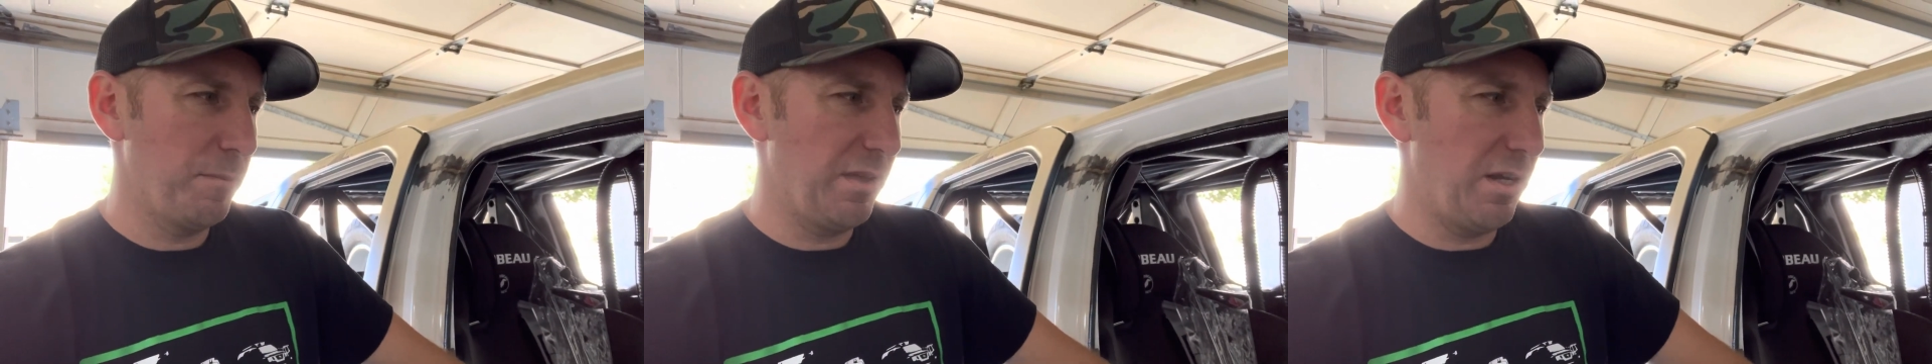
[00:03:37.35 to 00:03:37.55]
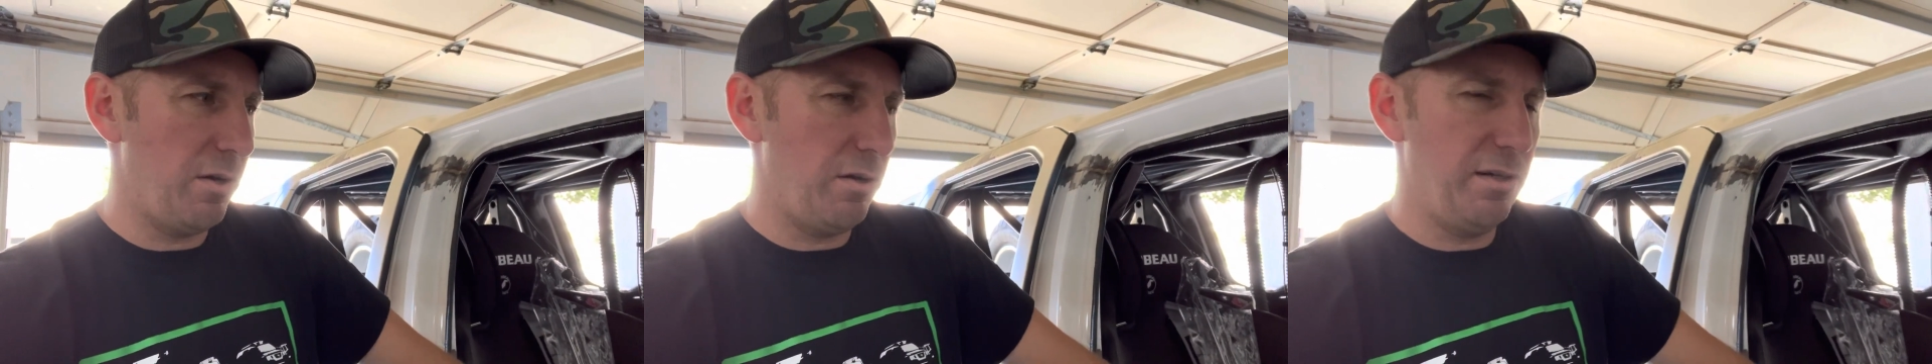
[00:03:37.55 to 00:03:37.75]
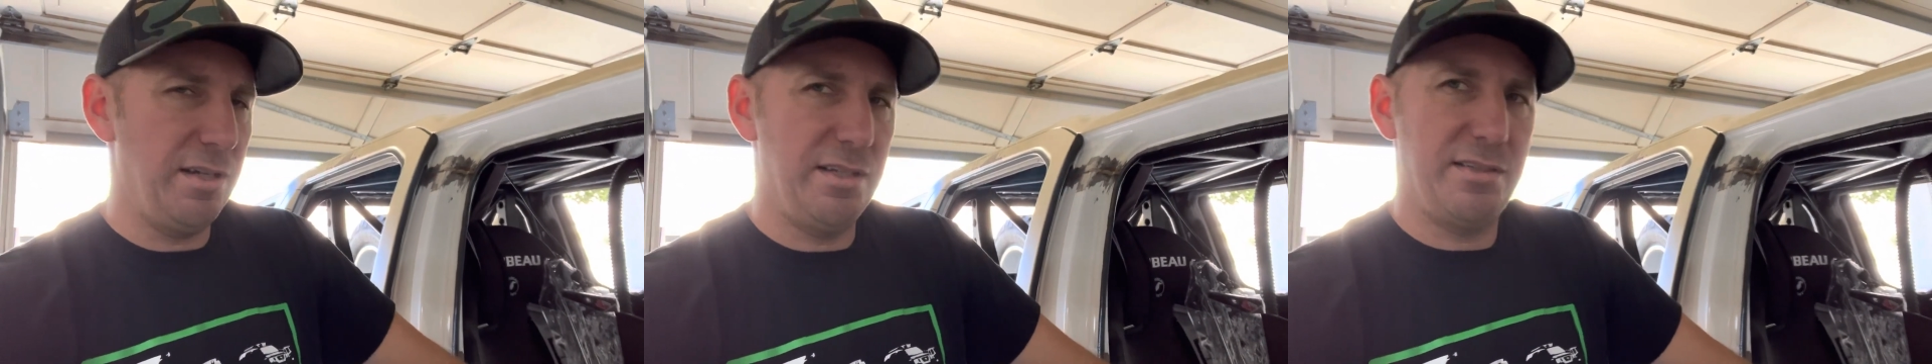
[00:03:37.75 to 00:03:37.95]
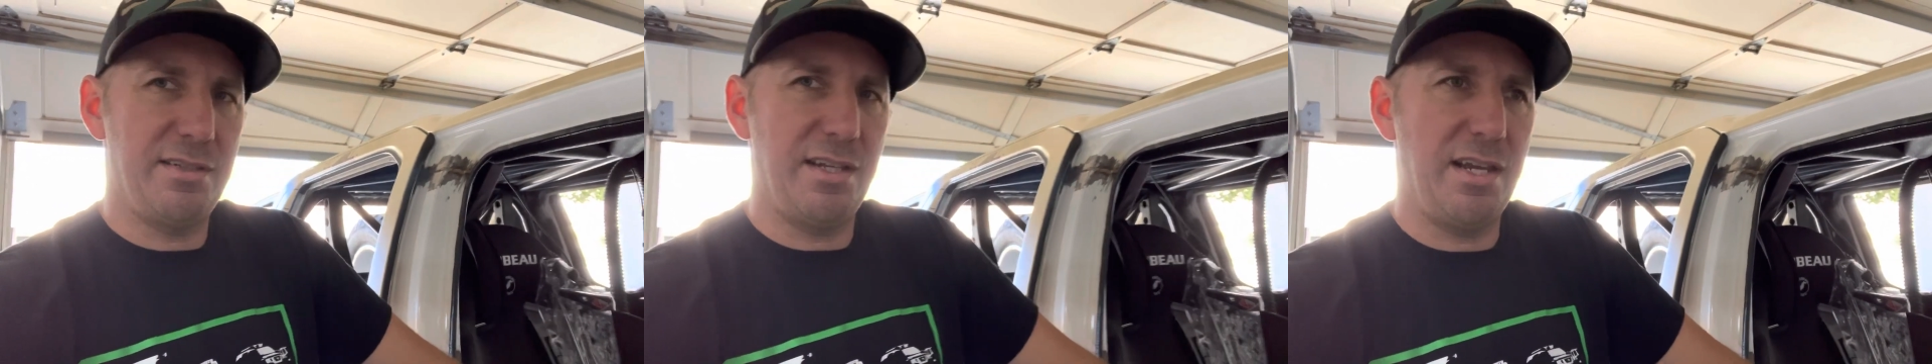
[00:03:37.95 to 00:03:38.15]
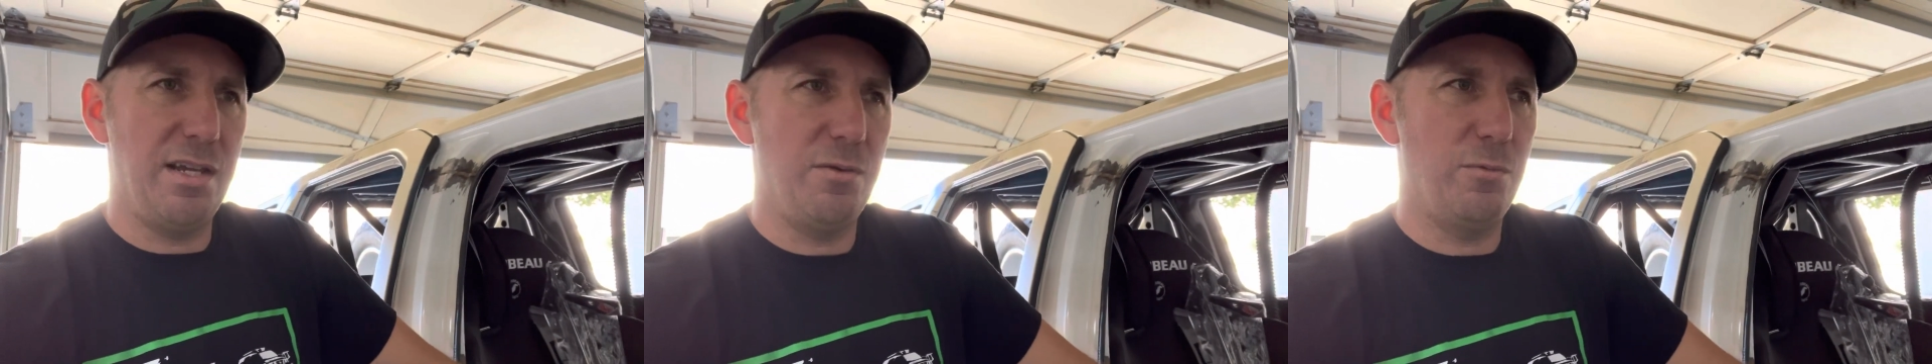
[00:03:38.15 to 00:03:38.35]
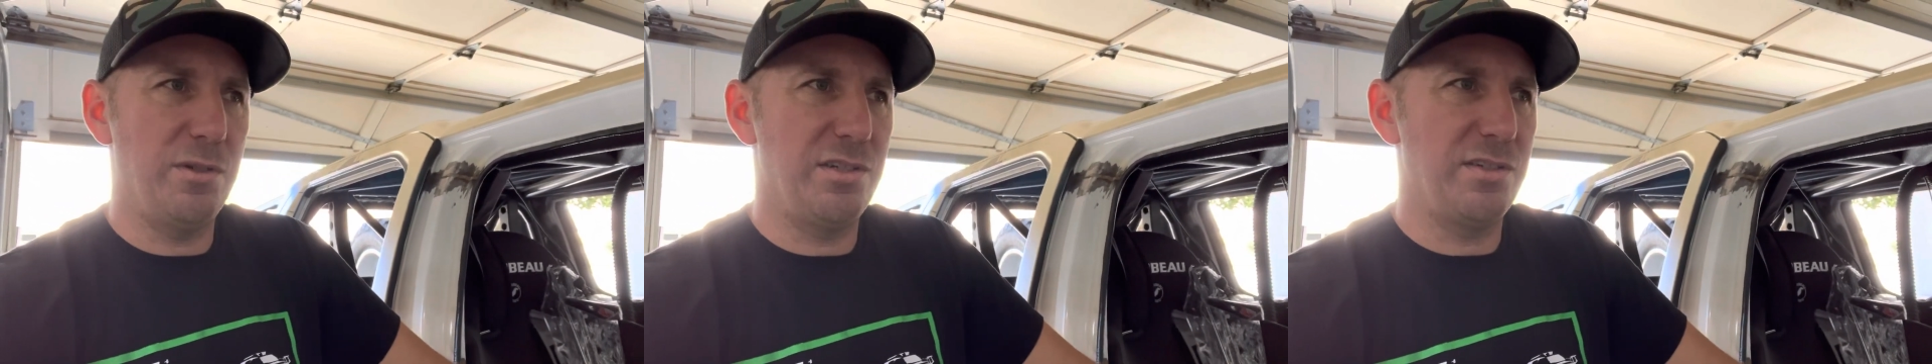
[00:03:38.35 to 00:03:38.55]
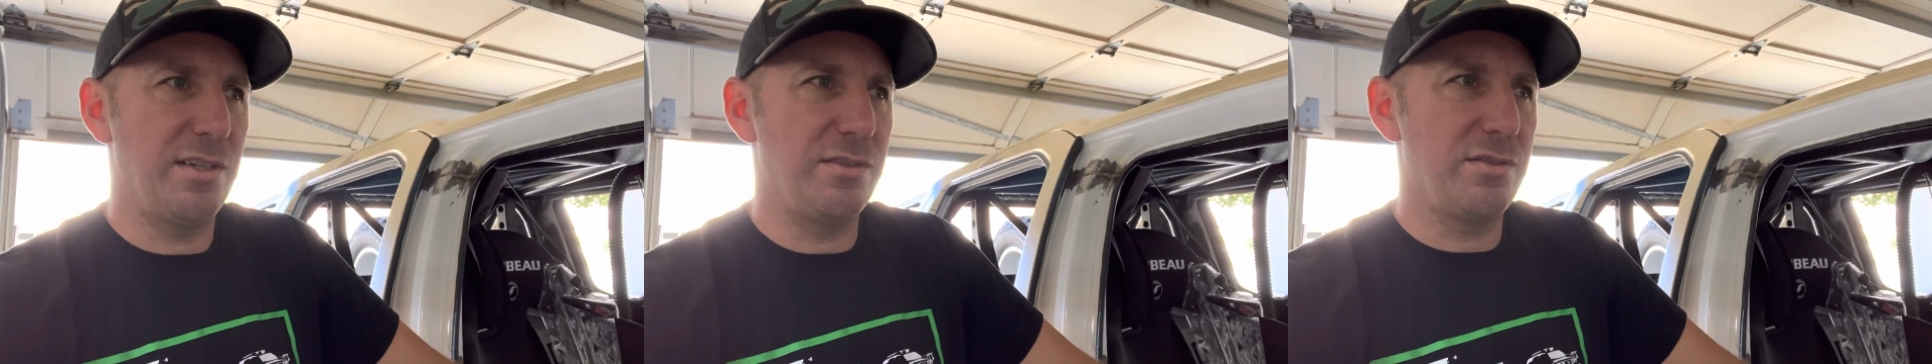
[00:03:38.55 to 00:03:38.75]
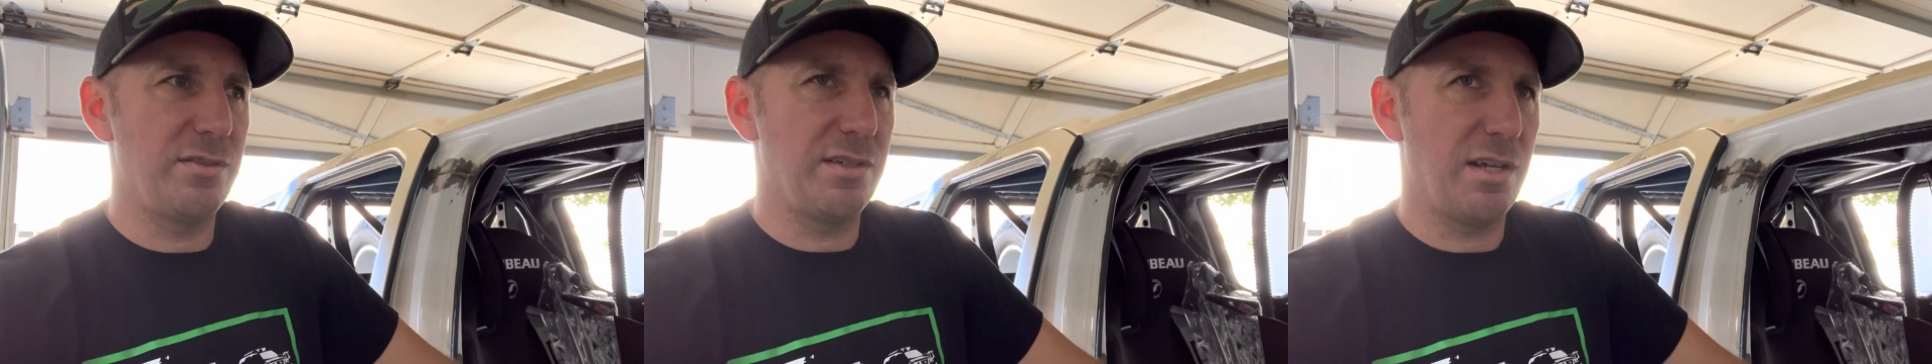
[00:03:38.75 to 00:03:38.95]
harness and which
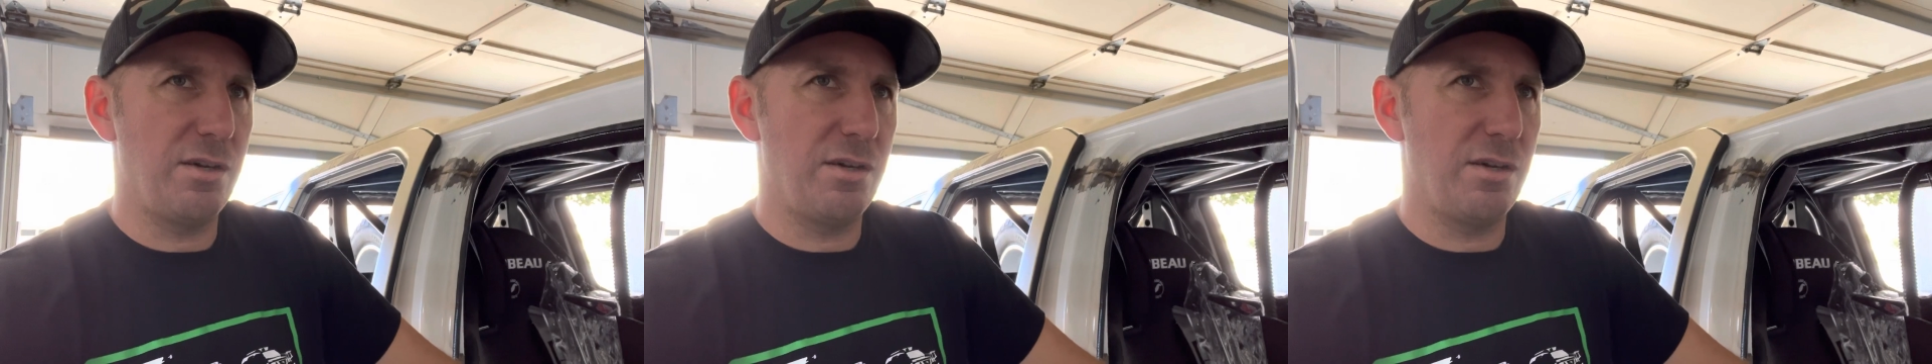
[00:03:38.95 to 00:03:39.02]
sensors I